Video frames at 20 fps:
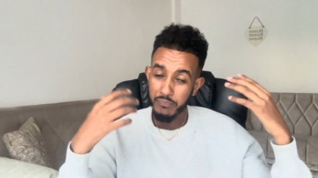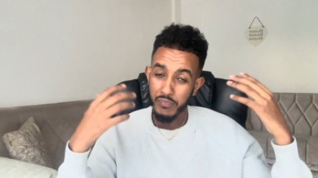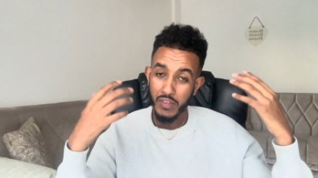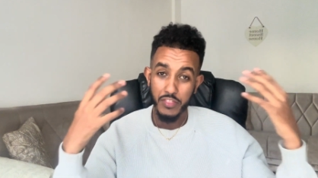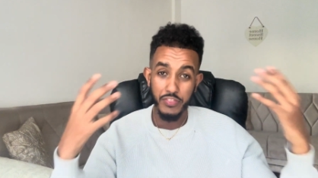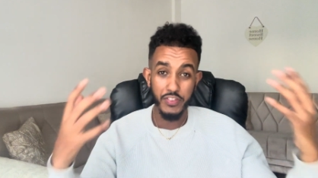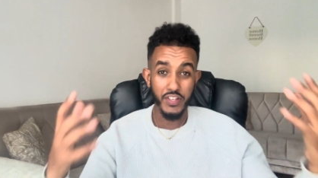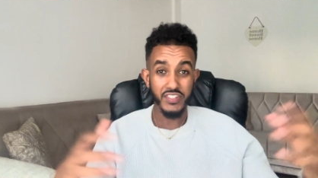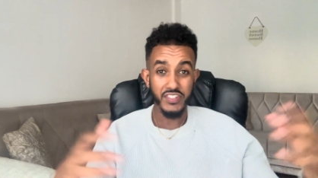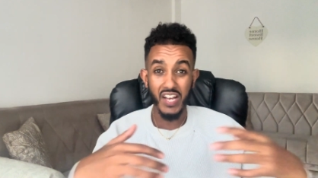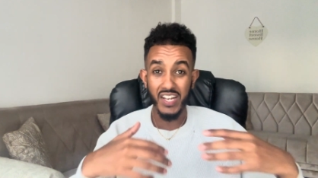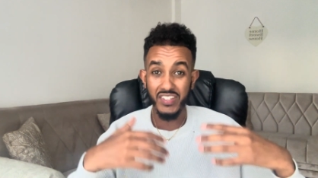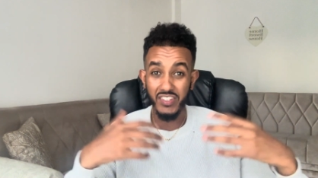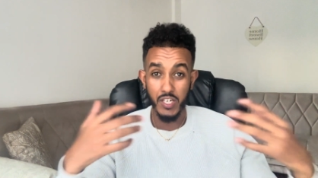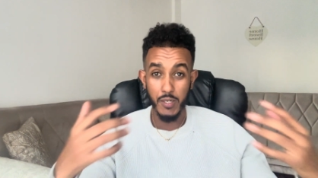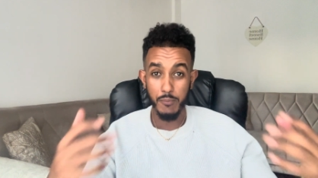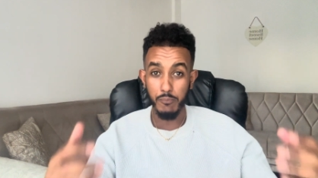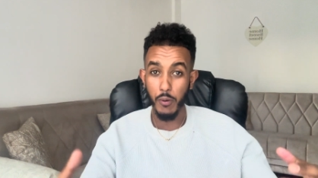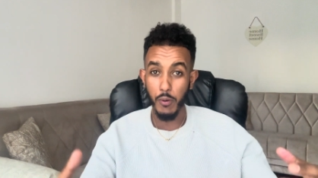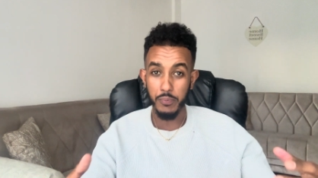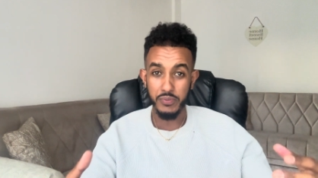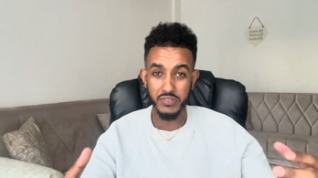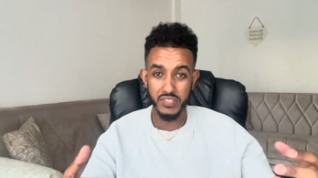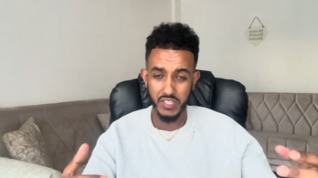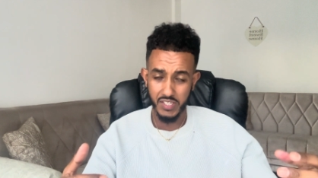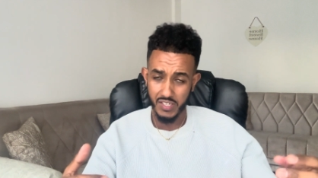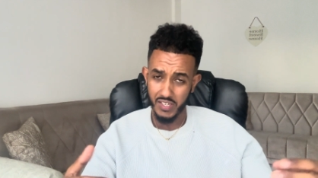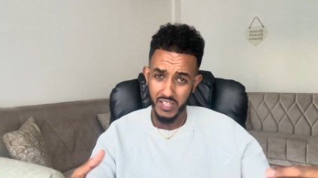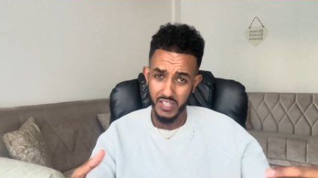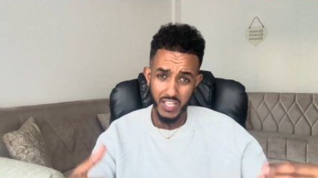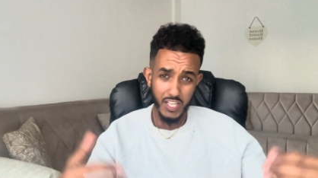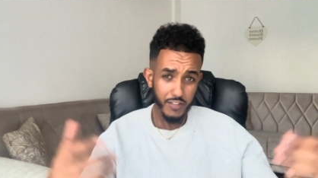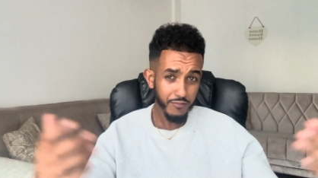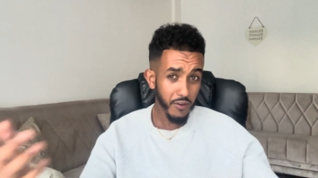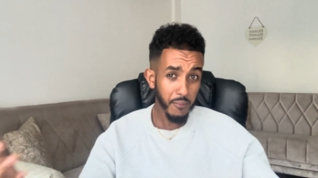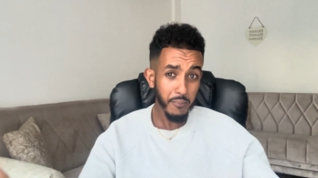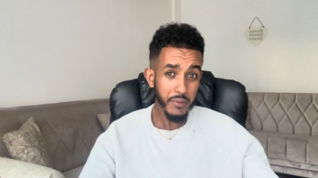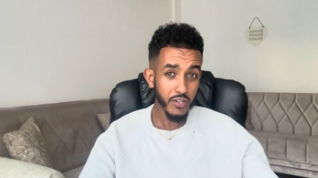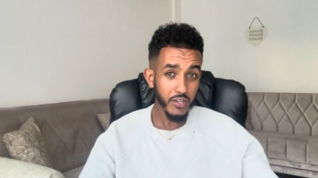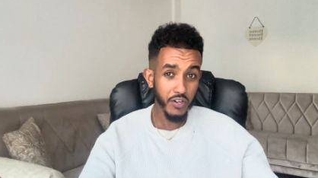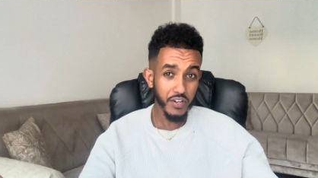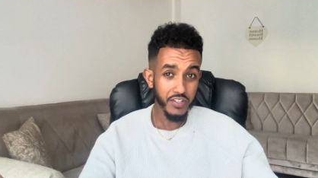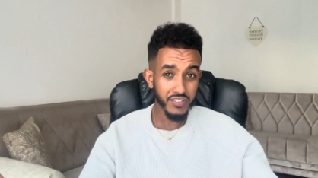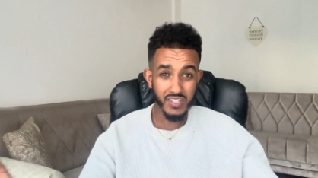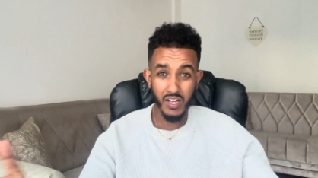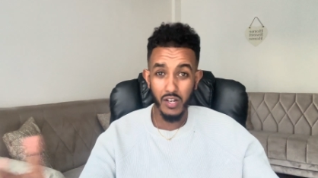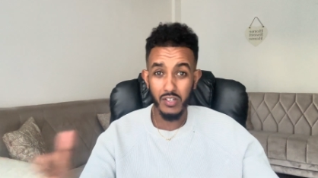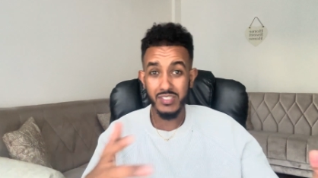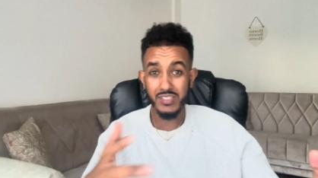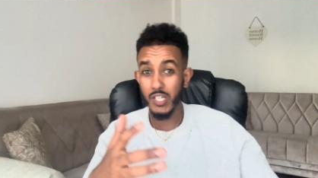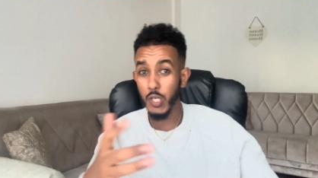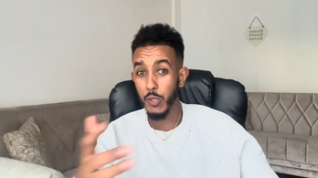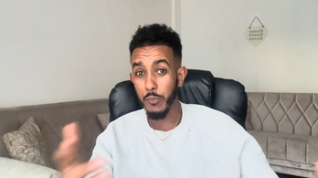things that I'd done in property. If I'm being honest, I was a little